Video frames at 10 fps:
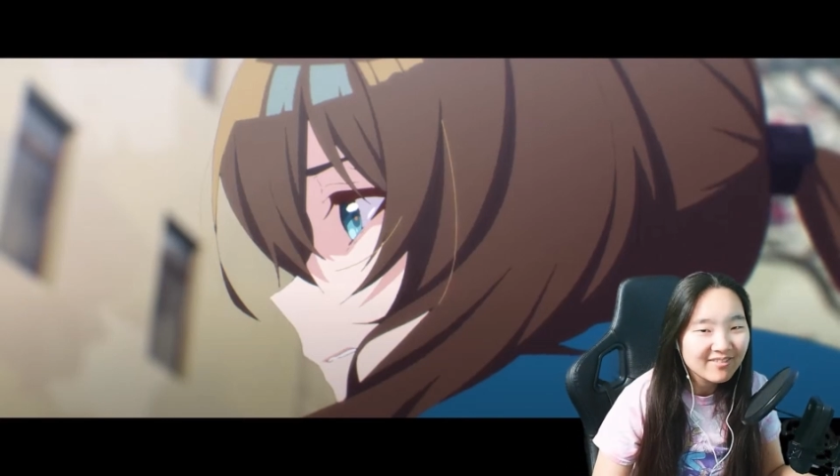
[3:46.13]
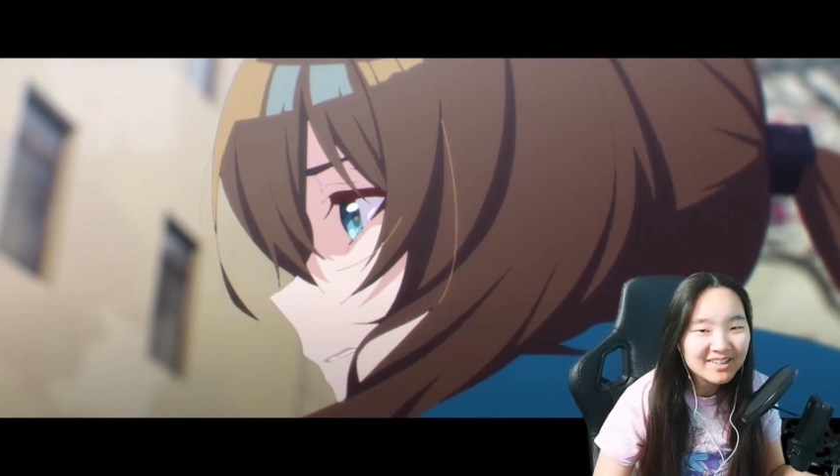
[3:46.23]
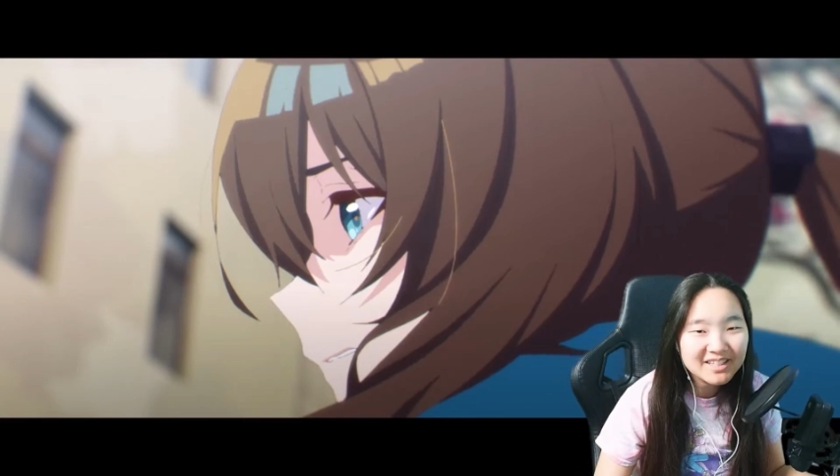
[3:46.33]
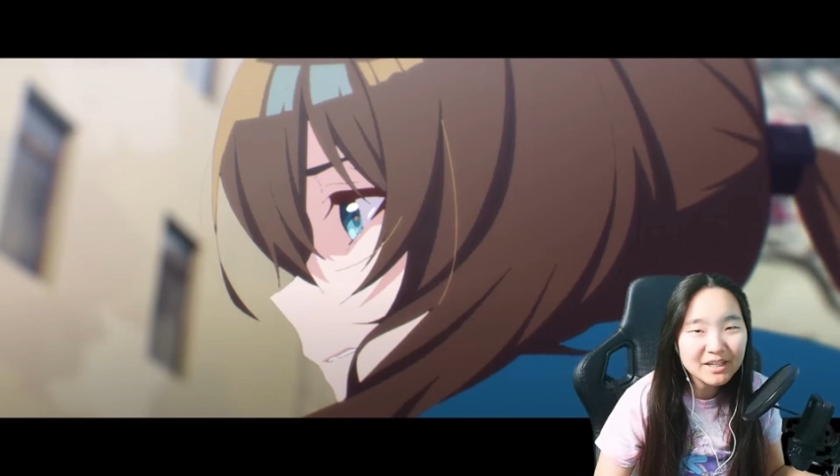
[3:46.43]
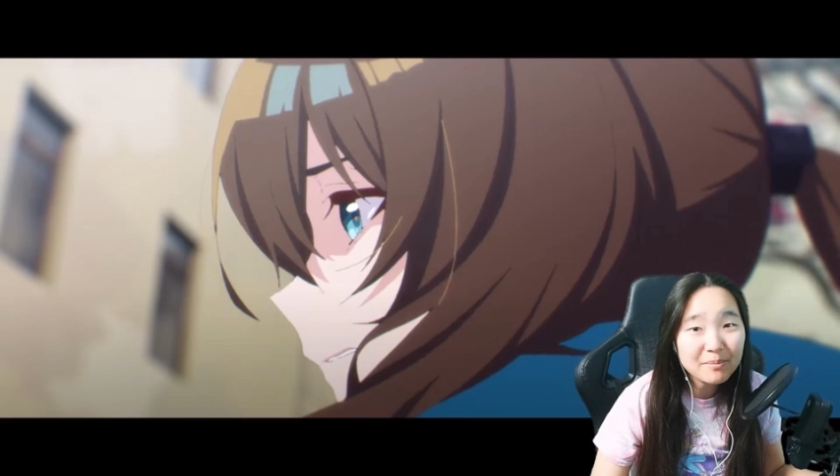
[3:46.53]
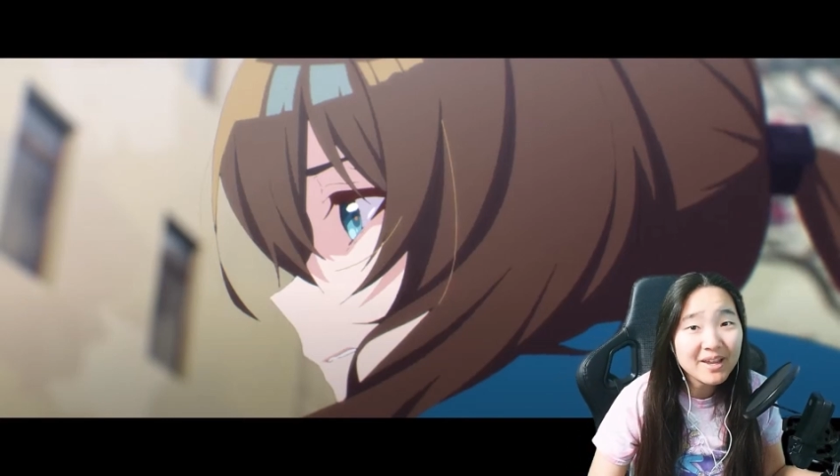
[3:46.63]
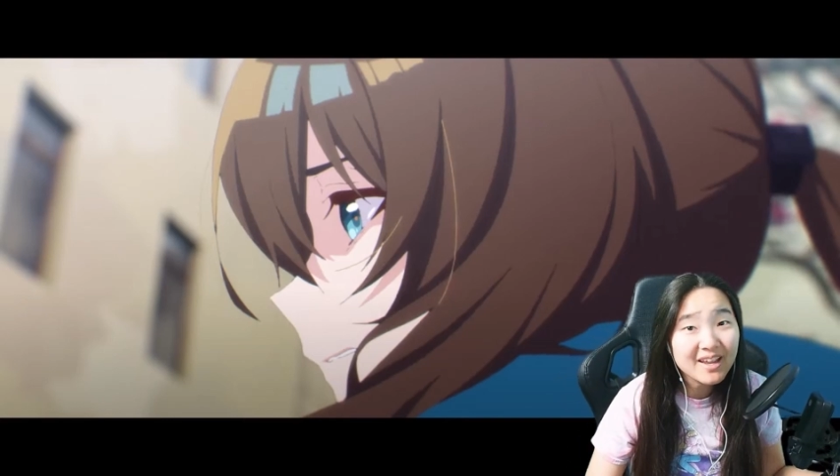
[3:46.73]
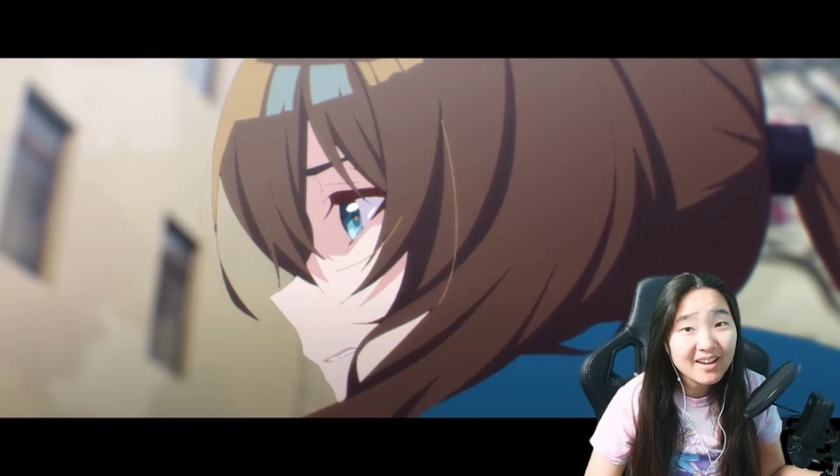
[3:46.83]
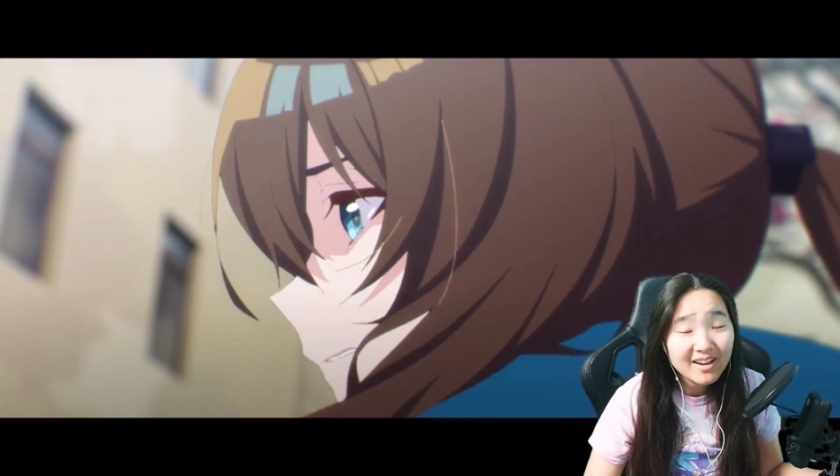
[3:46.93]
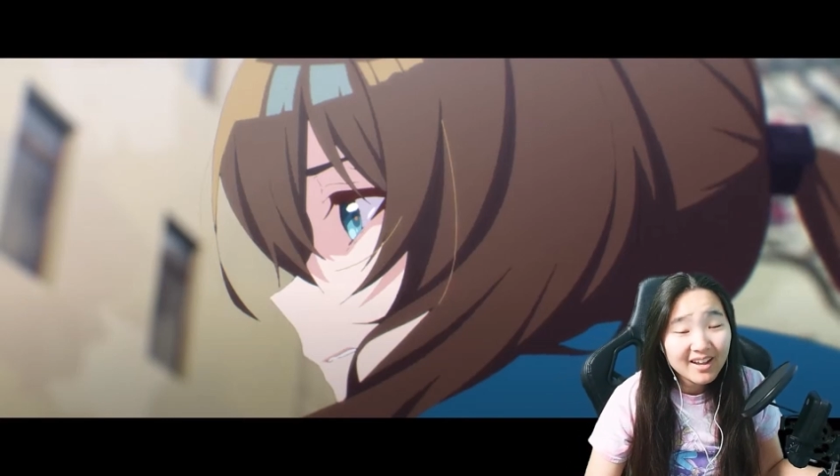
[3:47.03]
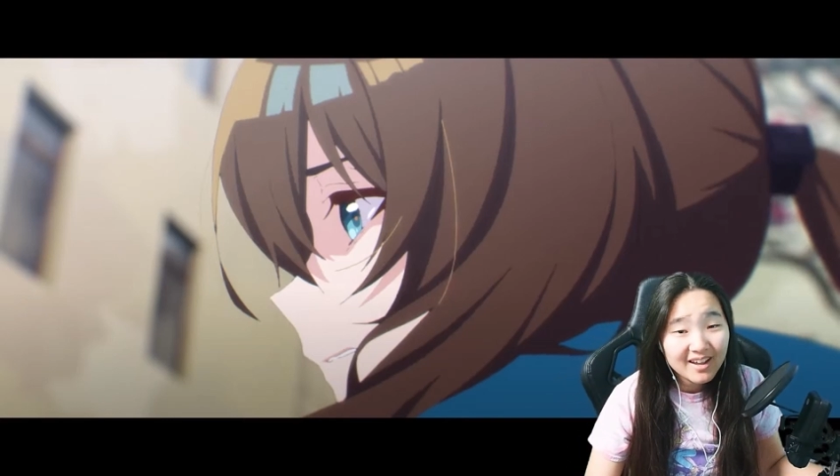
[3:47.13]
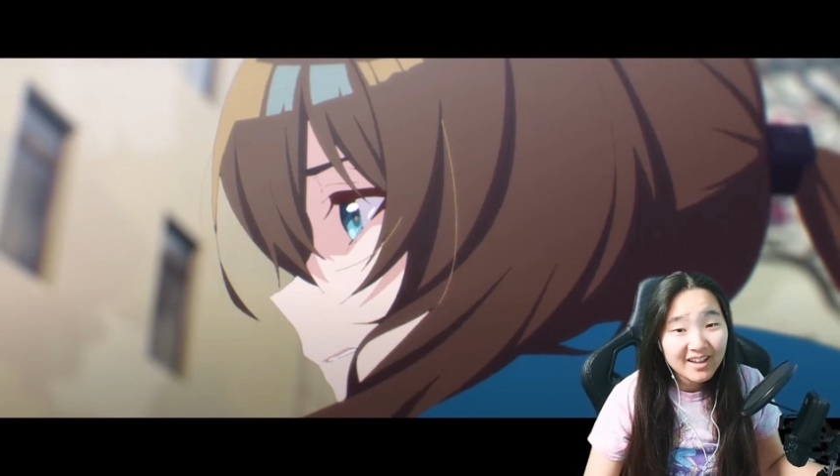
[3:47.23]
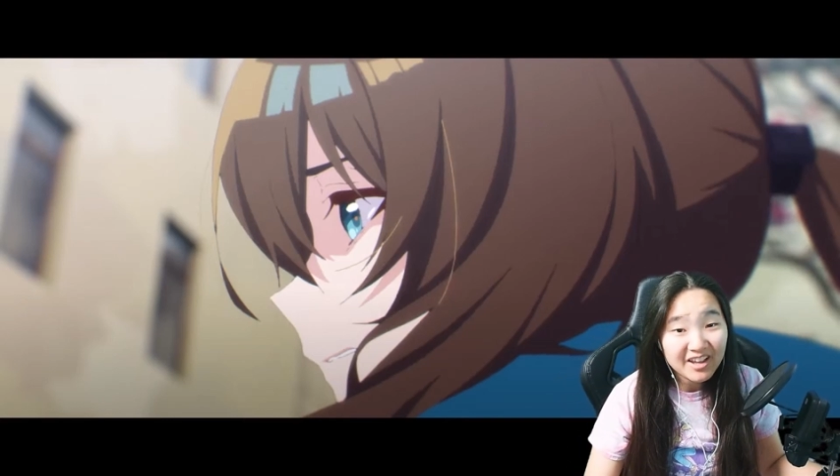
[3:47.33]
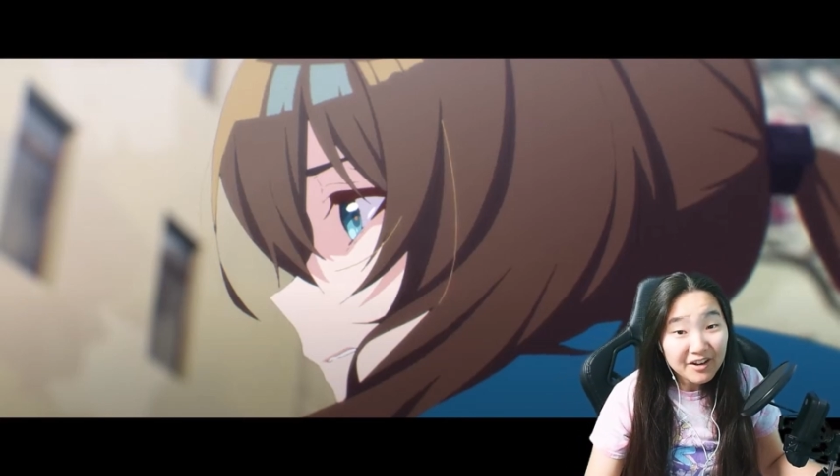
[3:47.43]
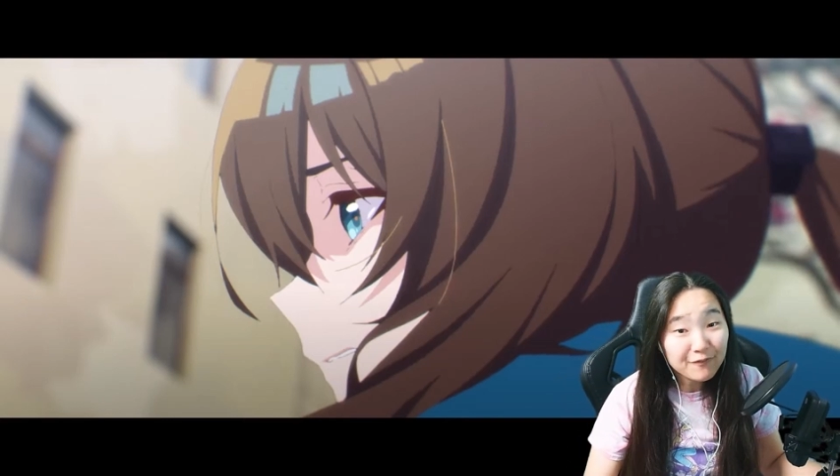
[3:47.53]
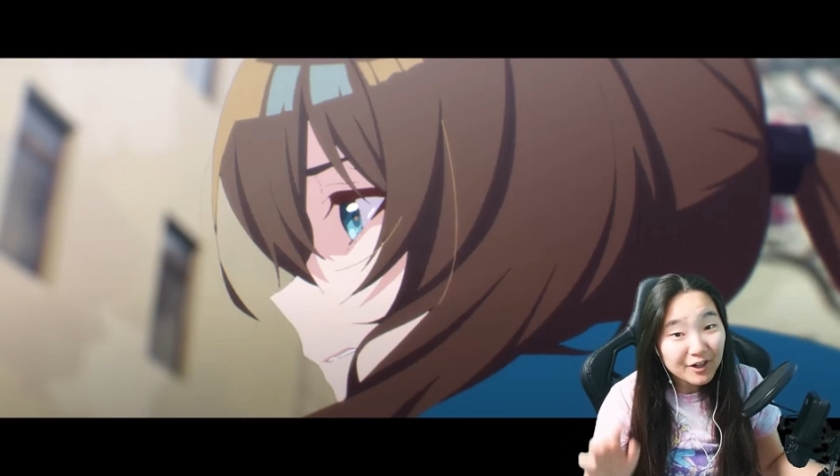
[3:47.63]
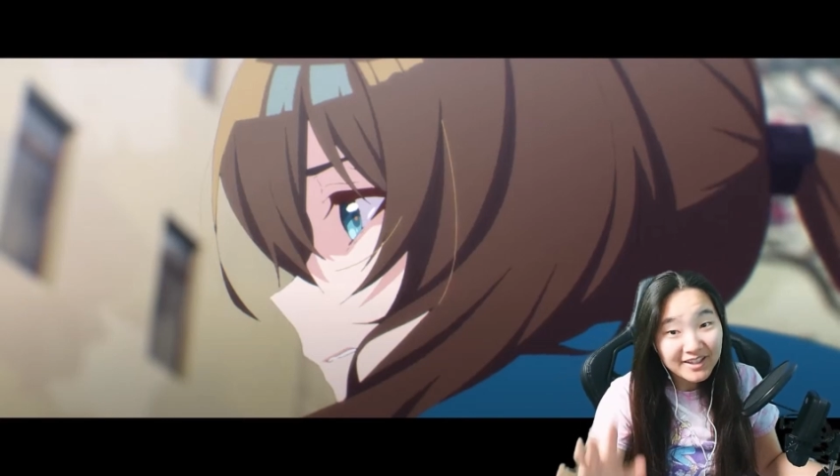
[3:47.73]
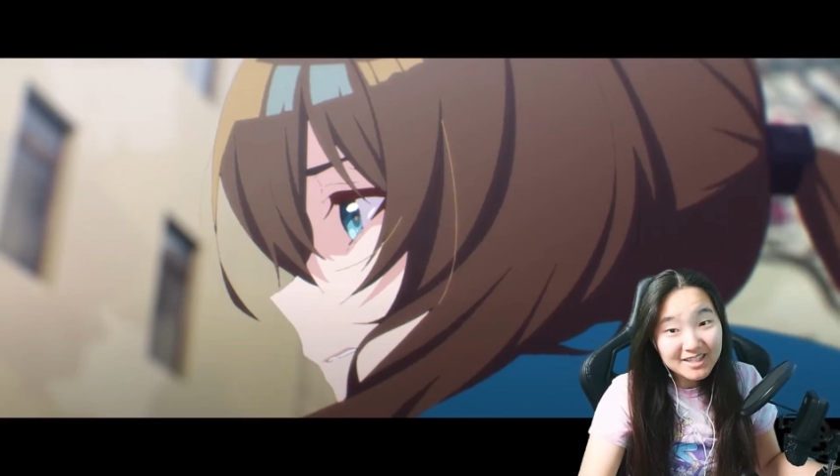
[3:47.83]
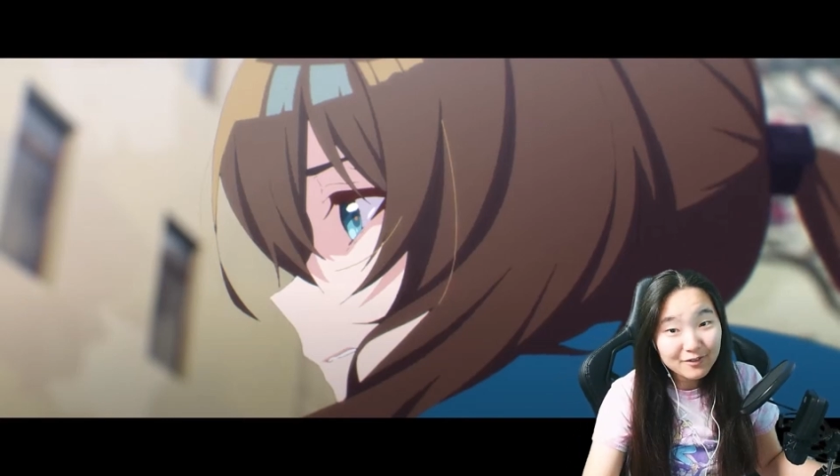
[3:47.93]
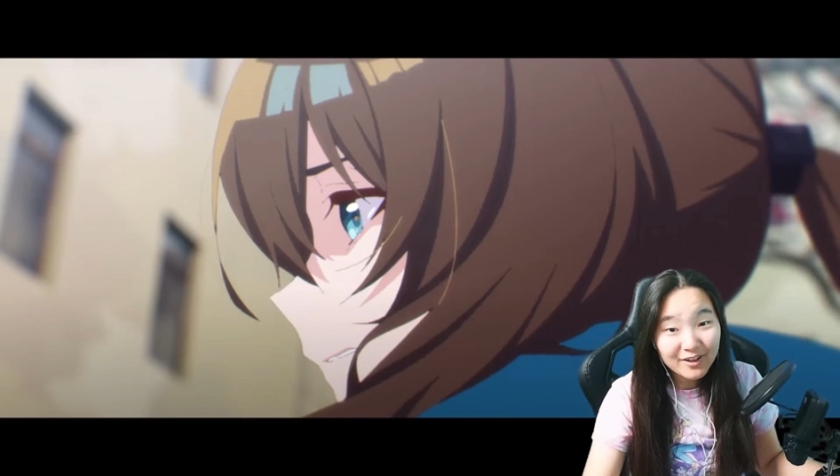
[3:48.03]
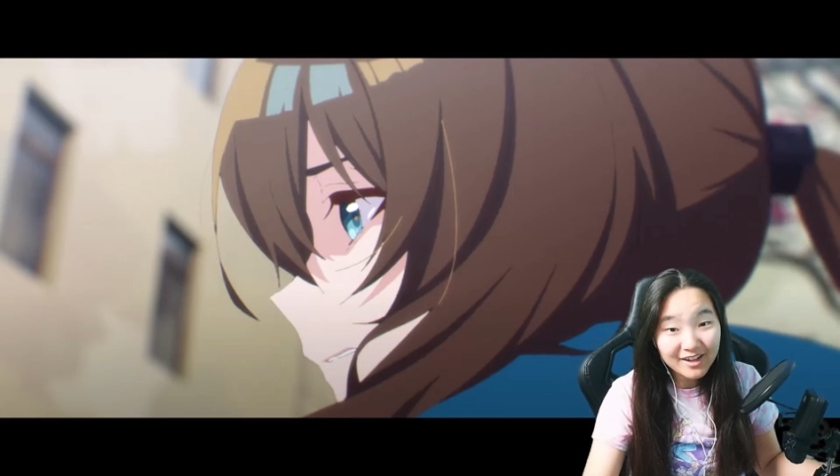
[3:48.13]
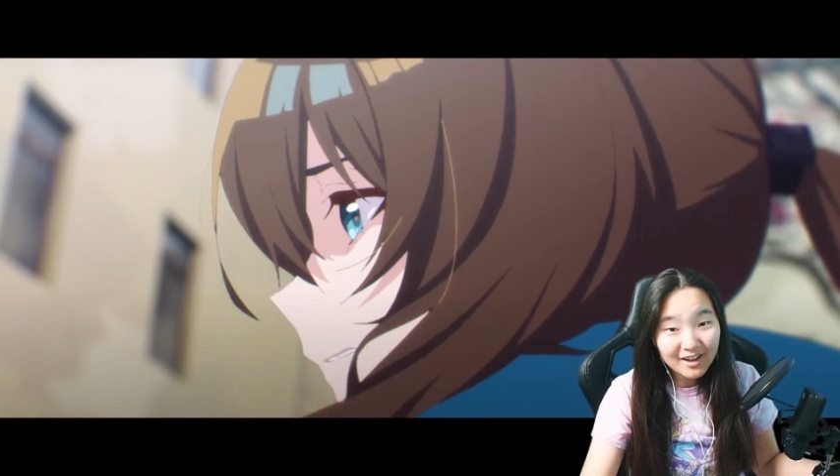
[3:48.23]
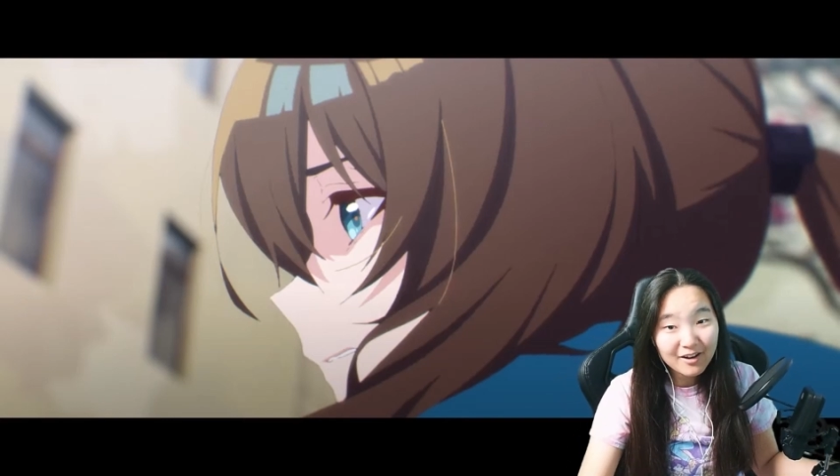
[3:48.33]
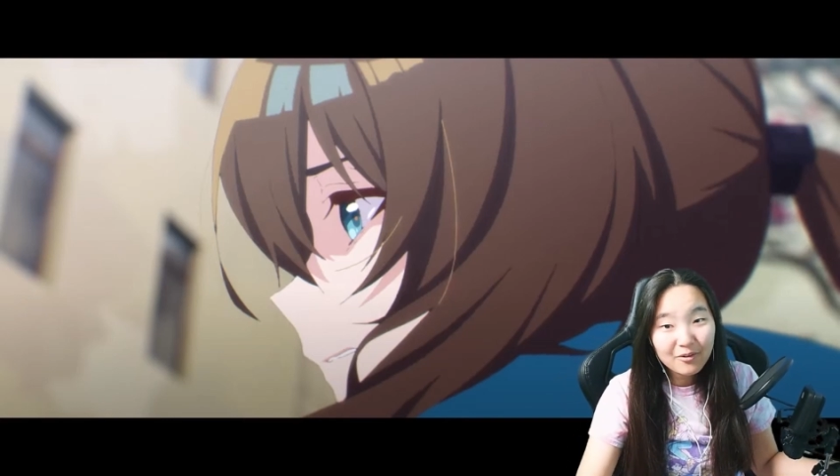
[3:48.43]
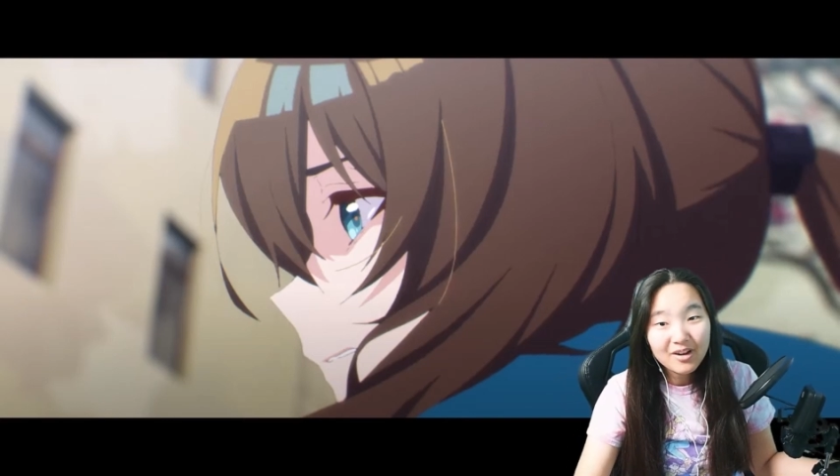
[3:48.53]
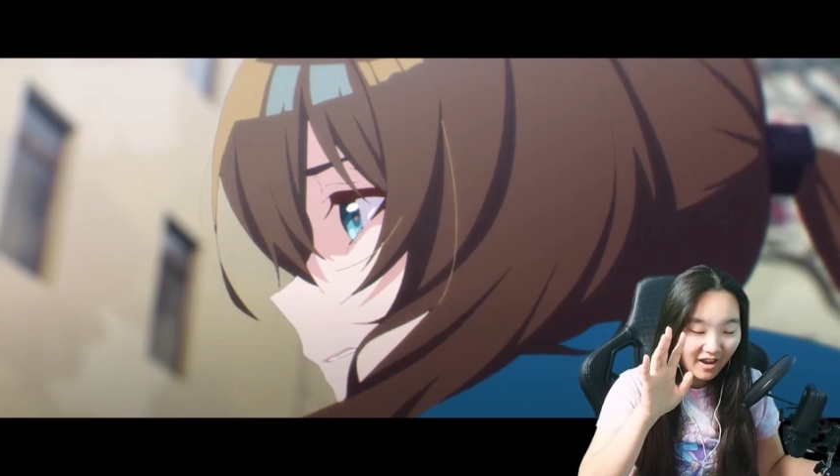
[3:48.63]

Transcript: That's gonna be it for this video.